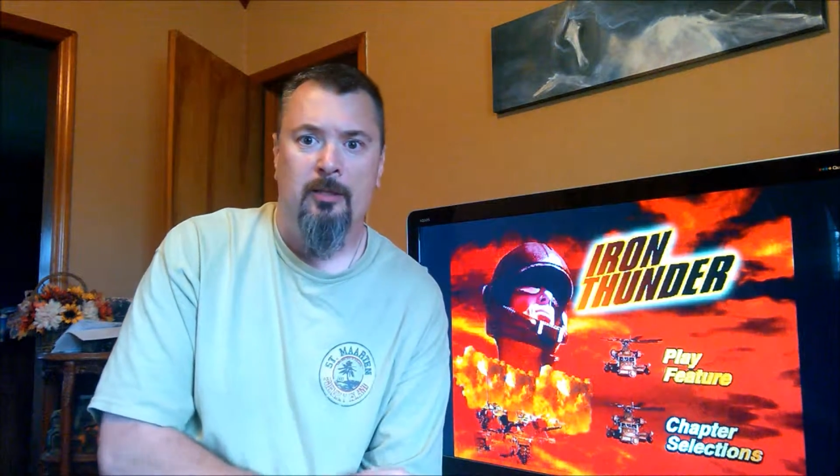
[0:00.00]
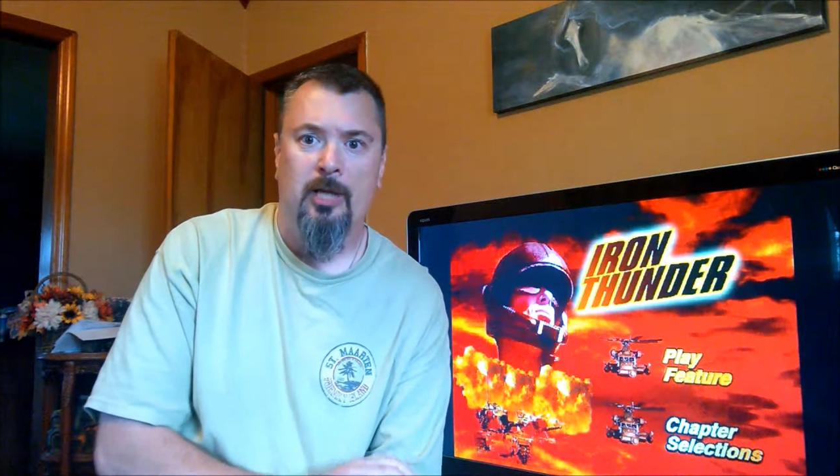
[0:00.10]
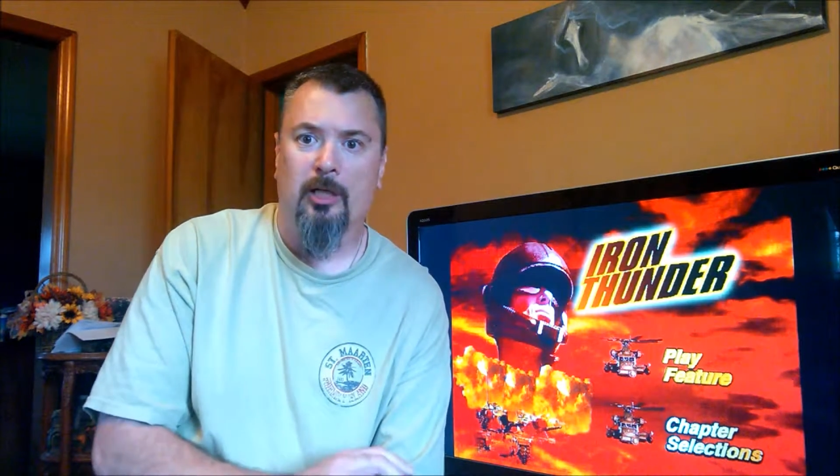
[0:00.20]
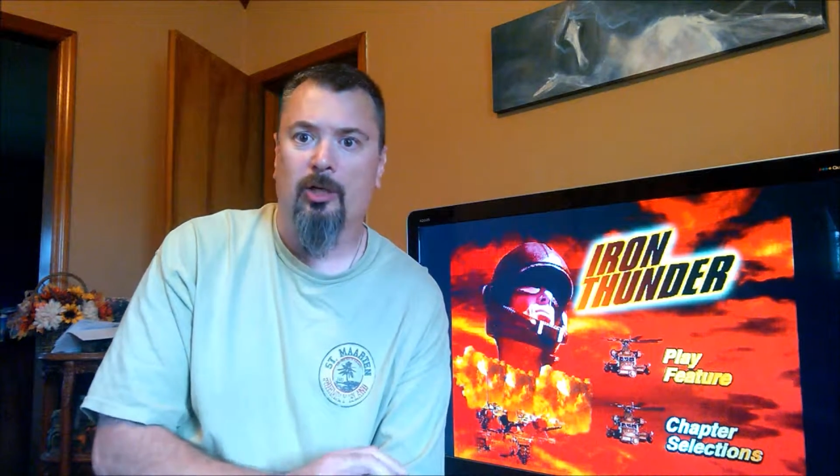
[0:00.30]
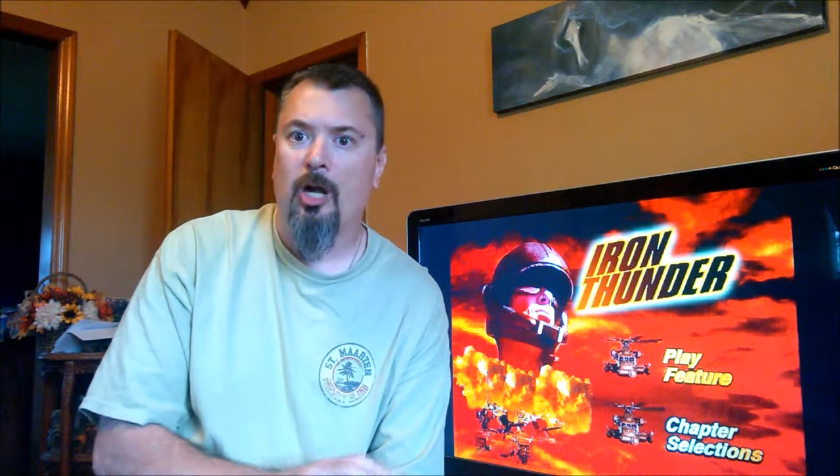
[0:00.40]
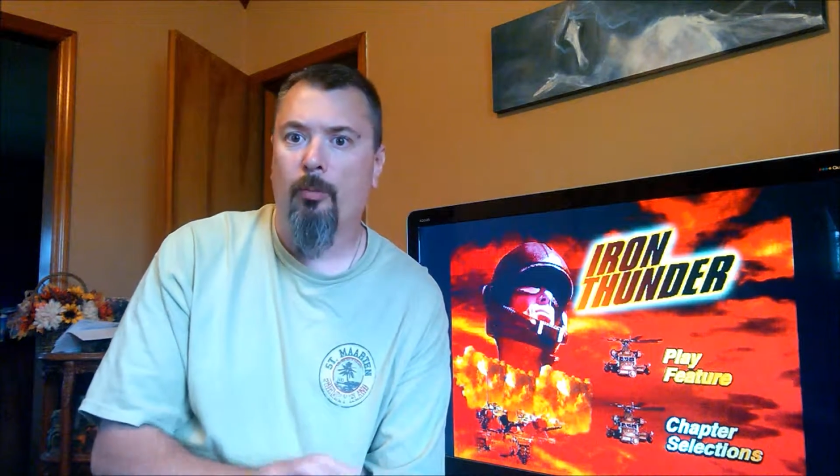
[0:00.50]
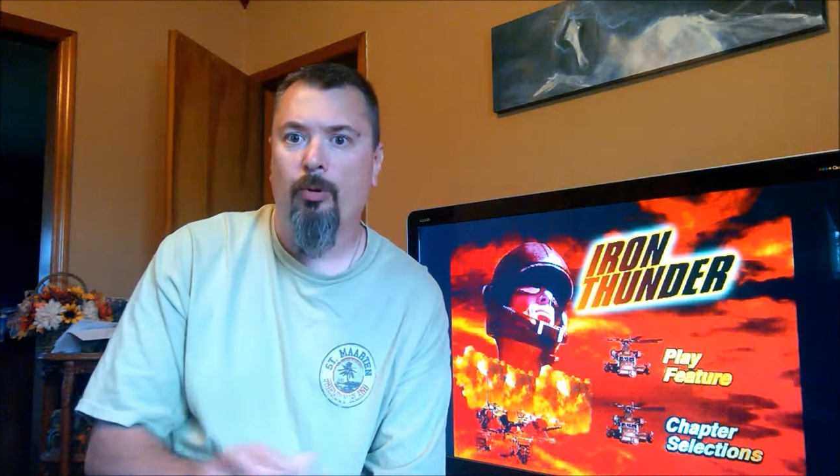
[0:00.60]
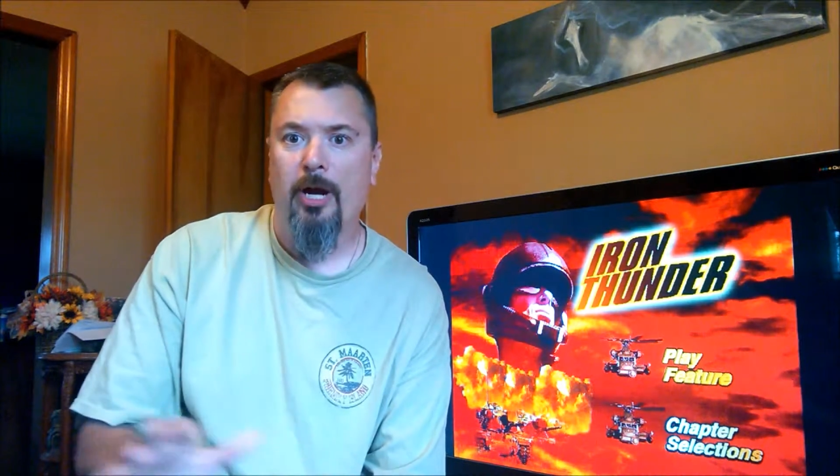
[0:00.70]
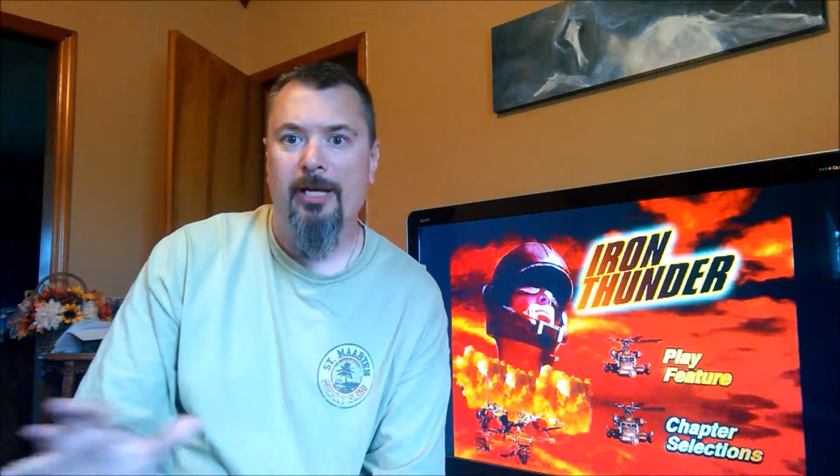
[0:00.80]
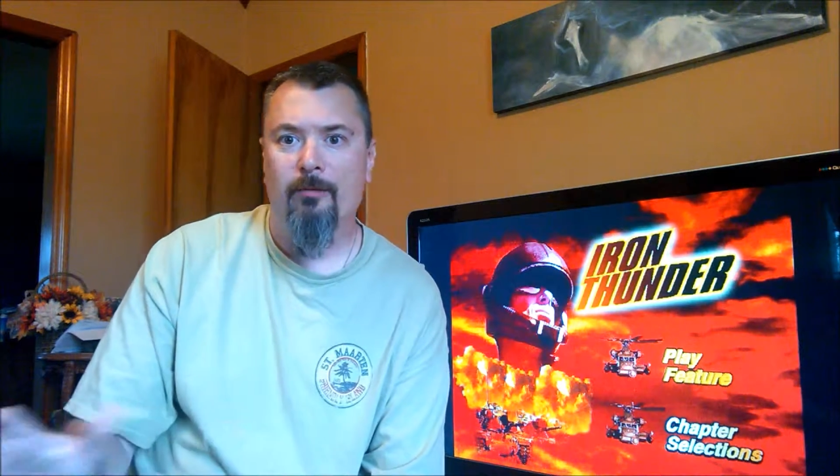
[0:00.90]
Dr.
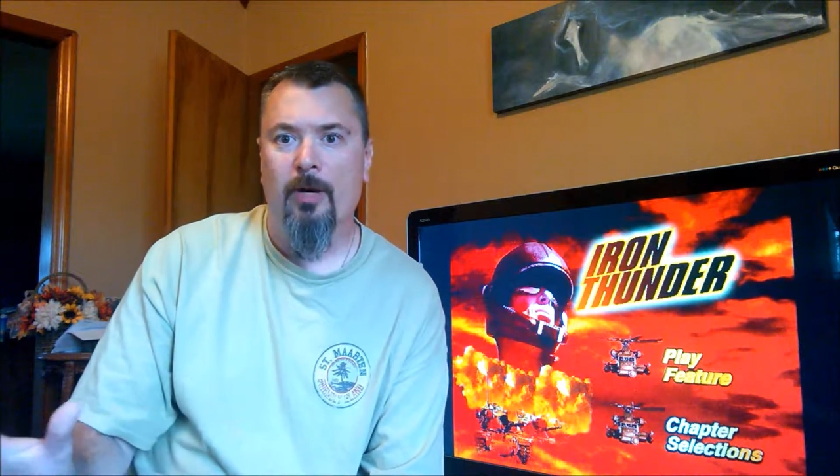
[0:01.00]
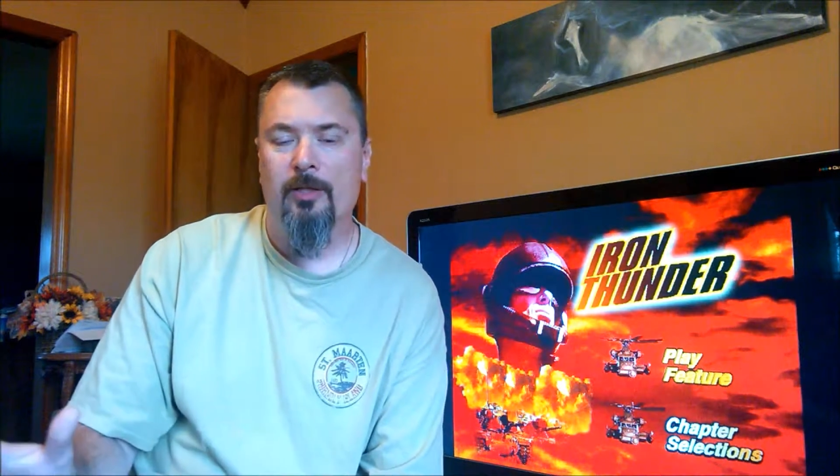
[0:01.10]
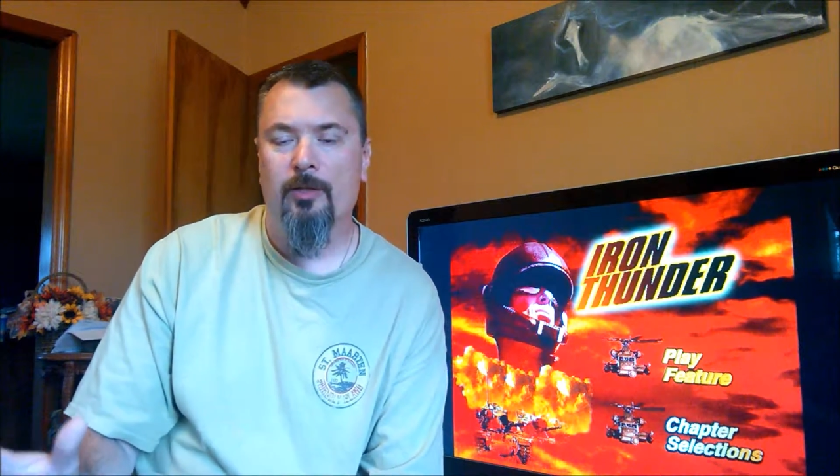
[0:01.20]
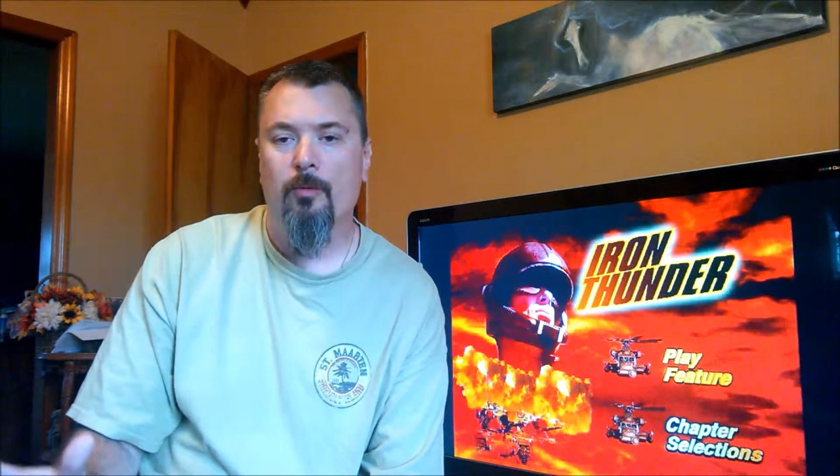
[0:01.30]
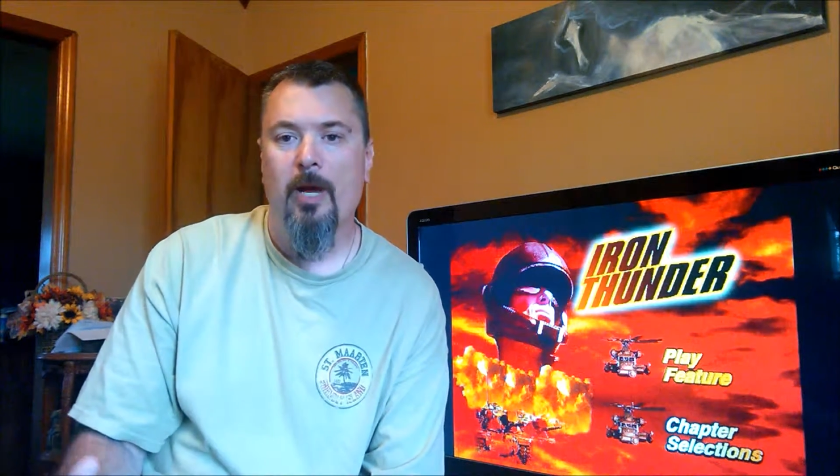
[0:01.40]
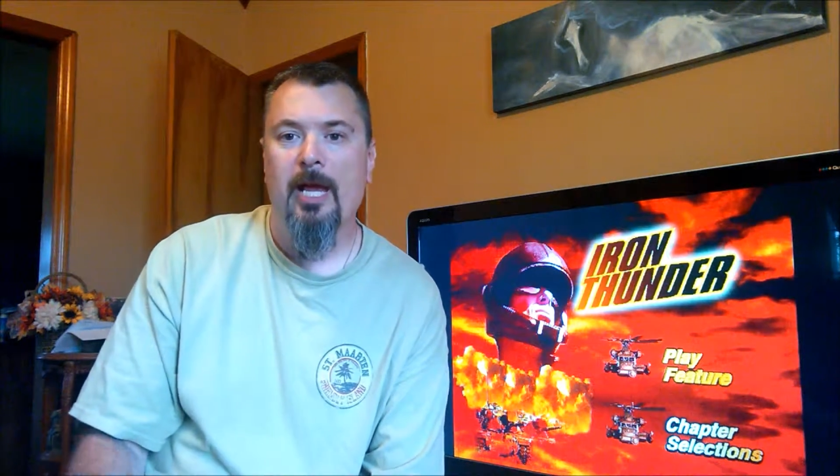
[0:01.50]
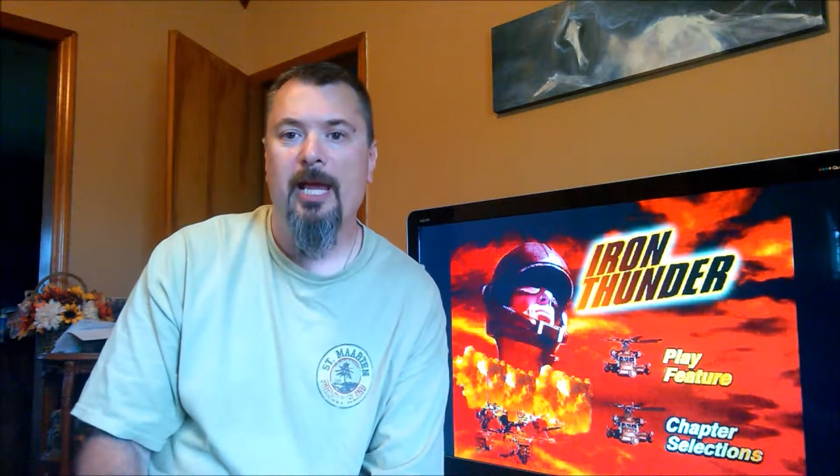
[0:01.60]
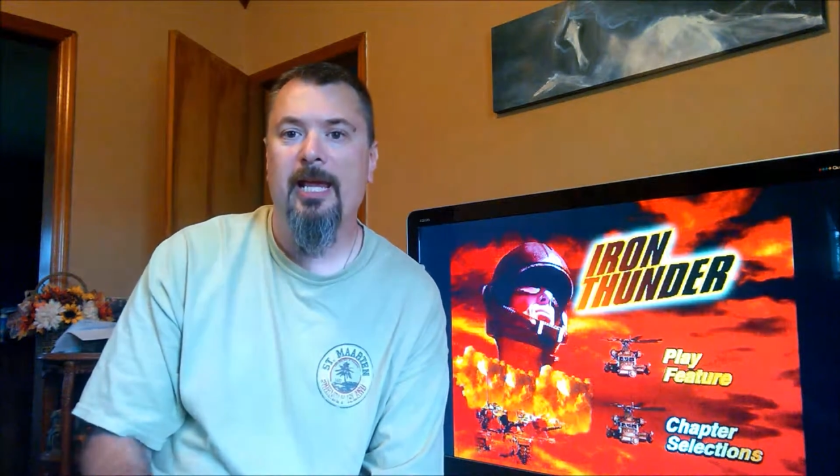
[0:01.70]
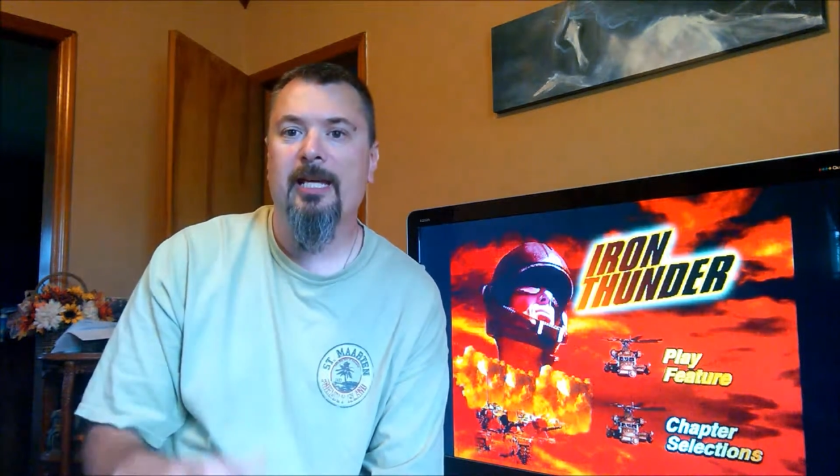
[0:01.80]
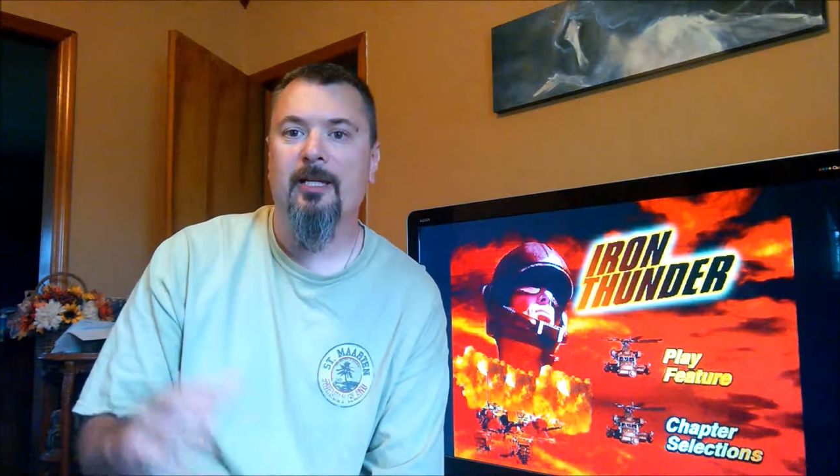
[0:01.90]
Albright runs away,